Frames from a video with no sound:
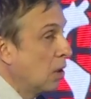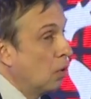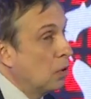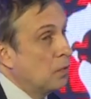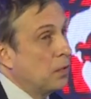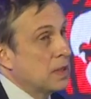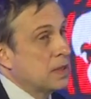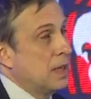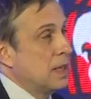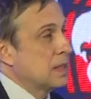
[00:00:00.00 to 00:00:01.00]
all of us
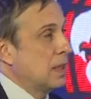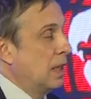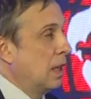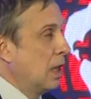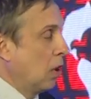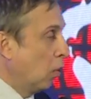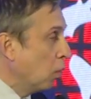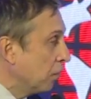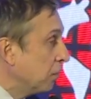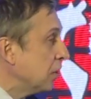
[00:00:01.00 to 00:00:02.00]
has our
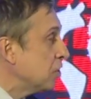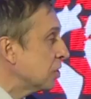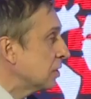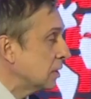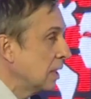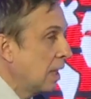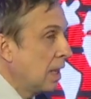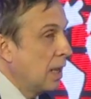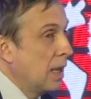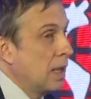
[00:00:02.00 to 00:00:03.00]
own visions,
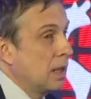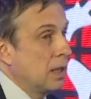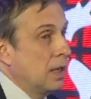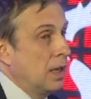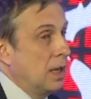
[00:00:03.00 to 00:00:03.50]
and